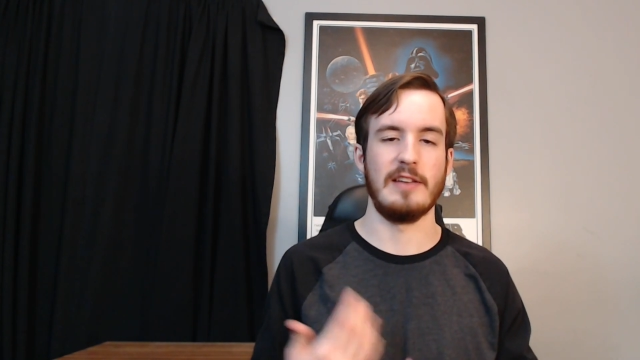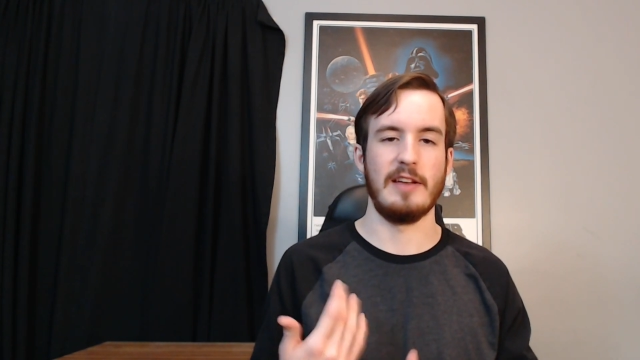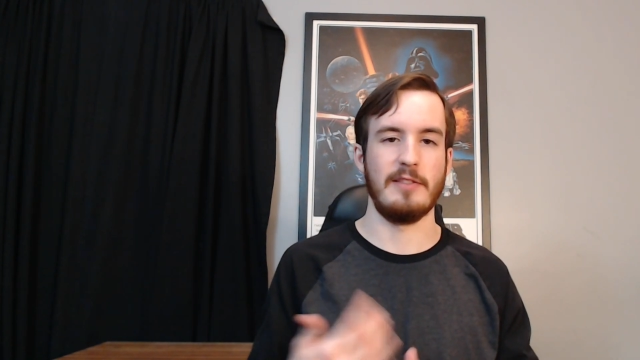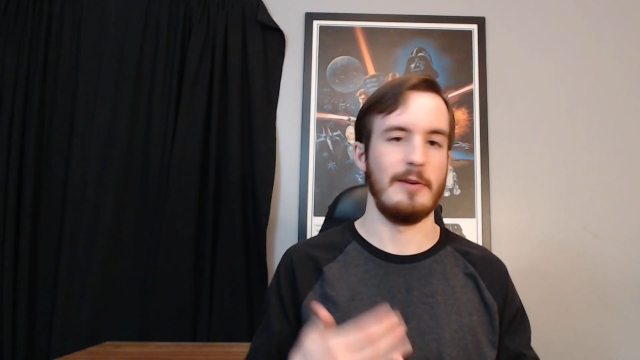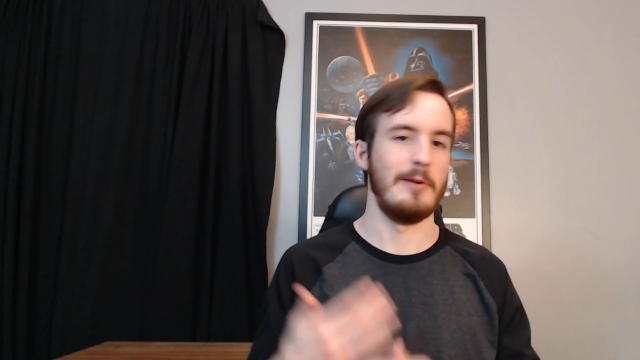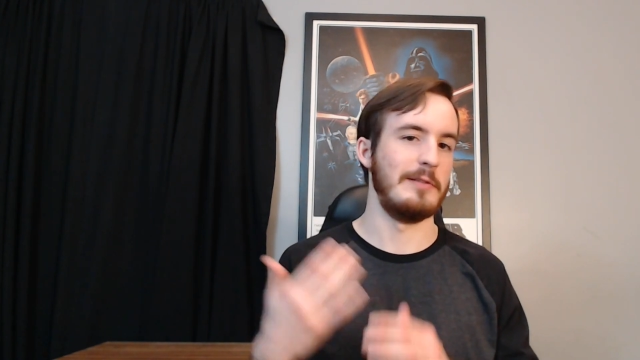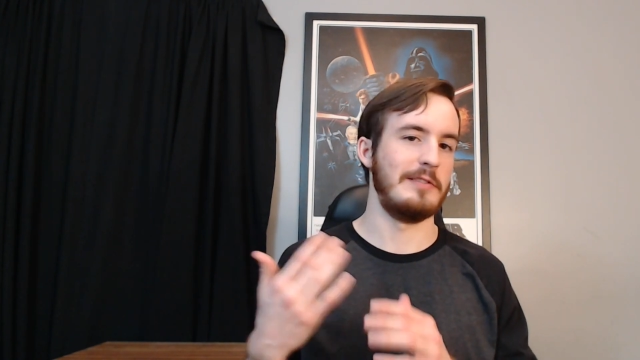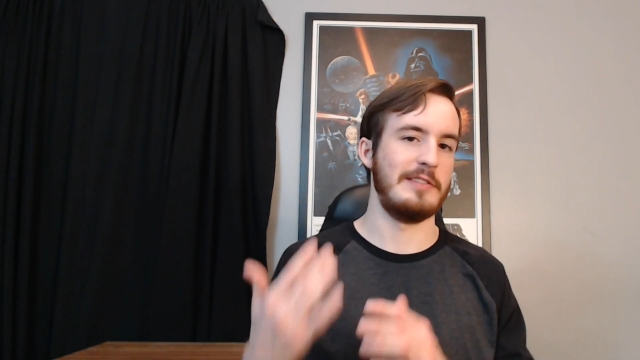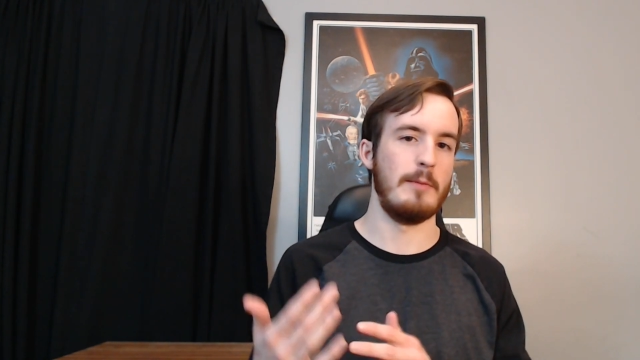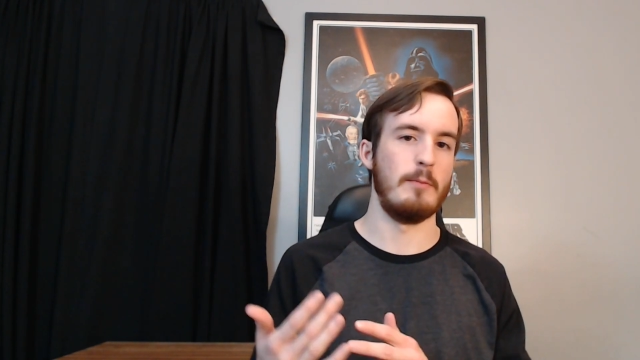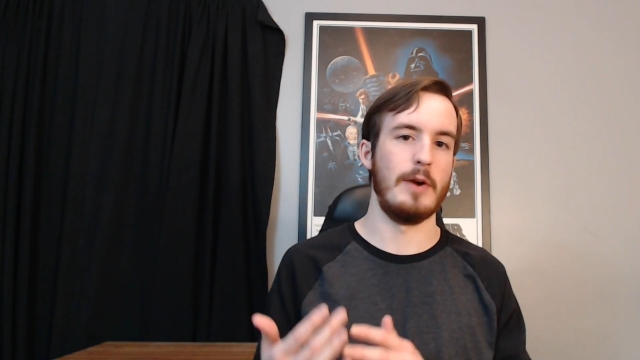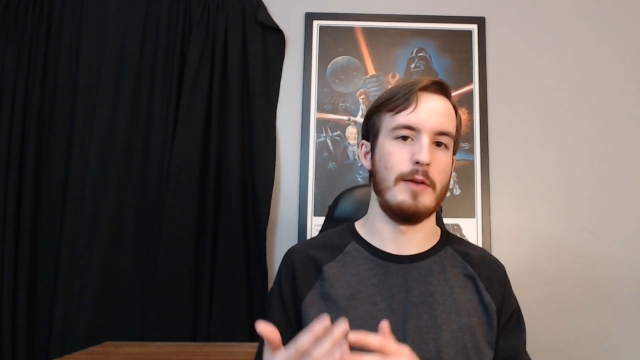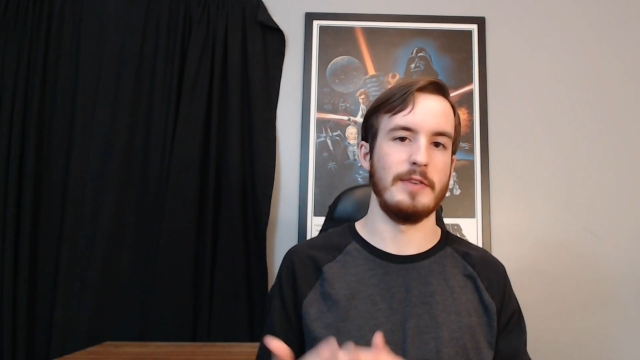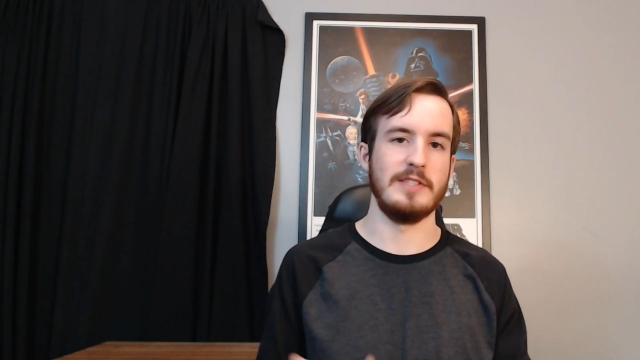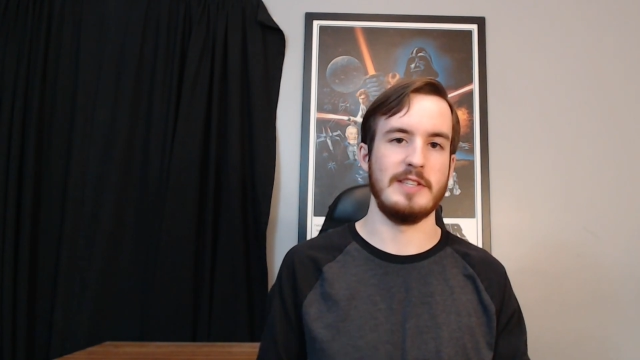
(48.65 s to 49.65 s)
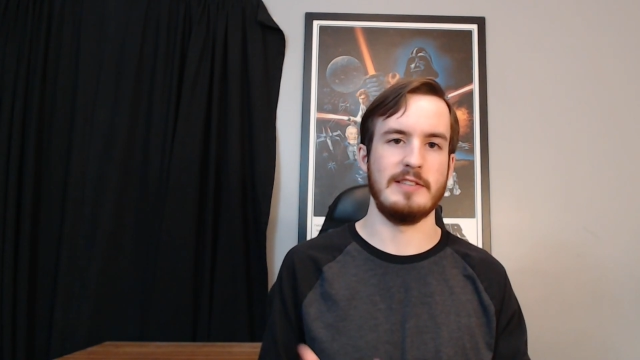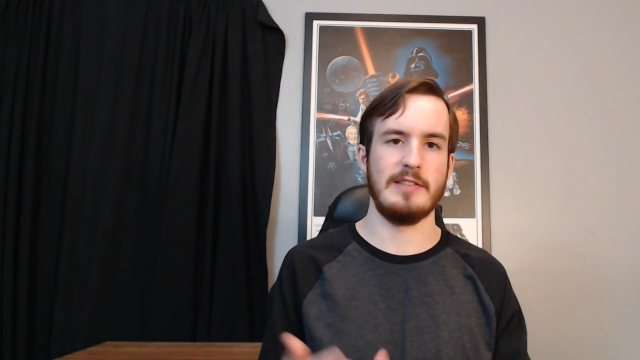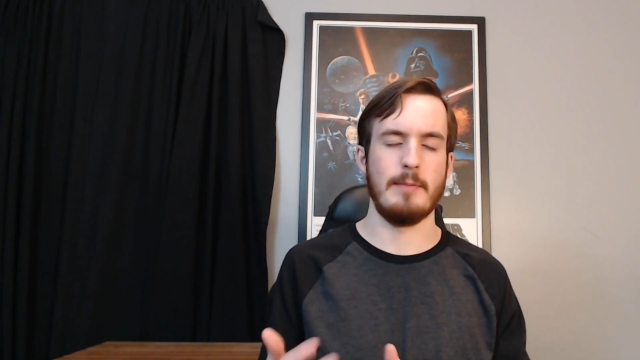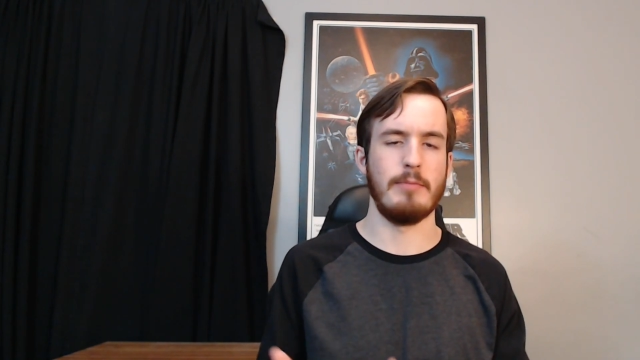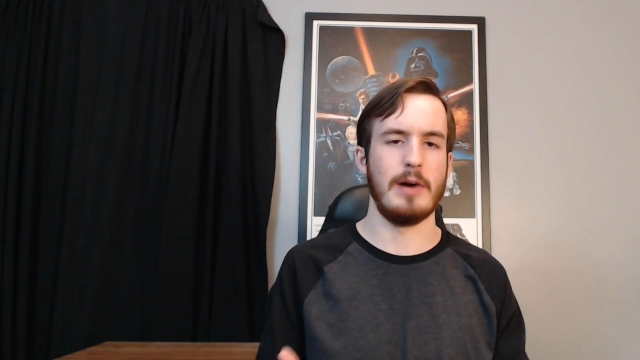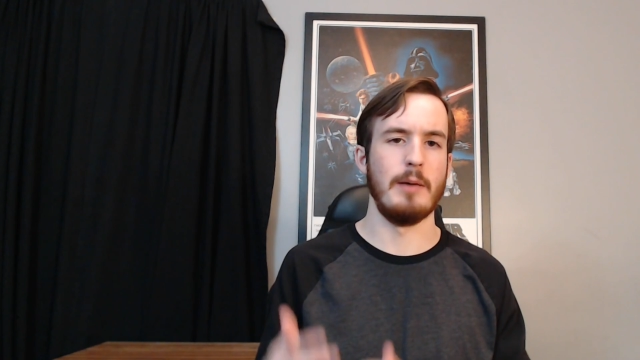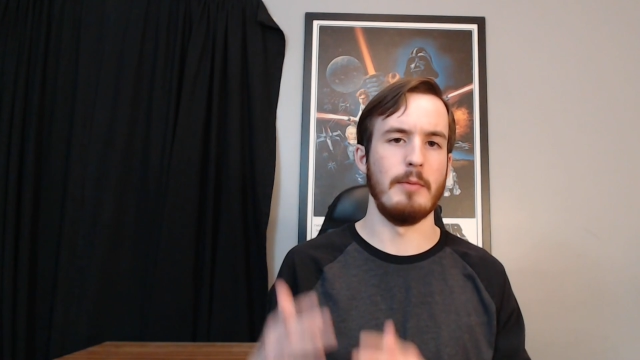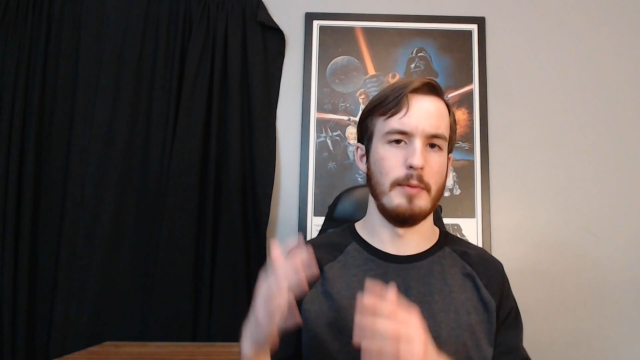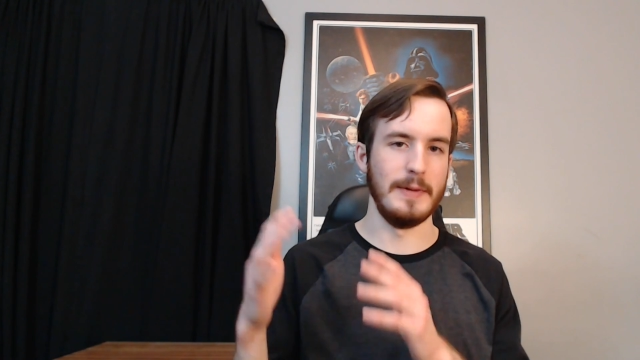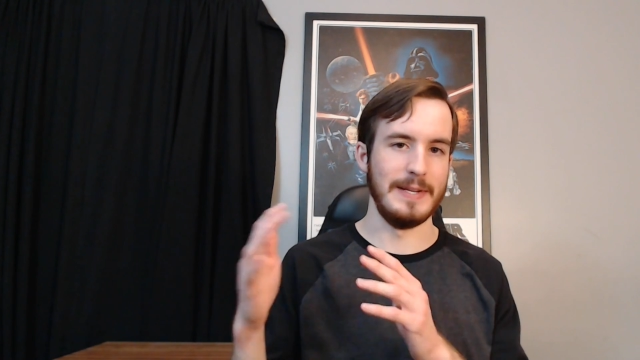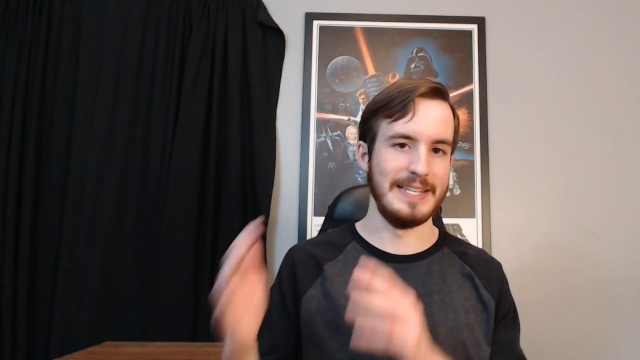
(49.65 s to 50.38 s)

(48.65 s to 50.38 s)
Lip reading: Like, there are some references that probably